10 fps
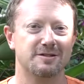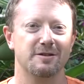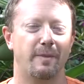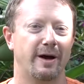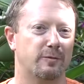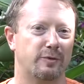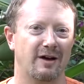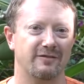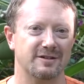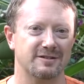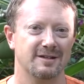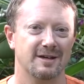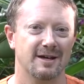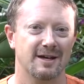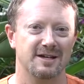to the Minor Prophets
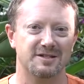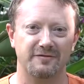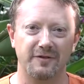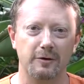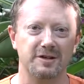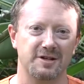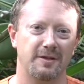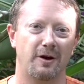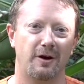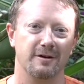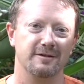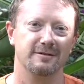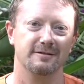is the focus on the heart.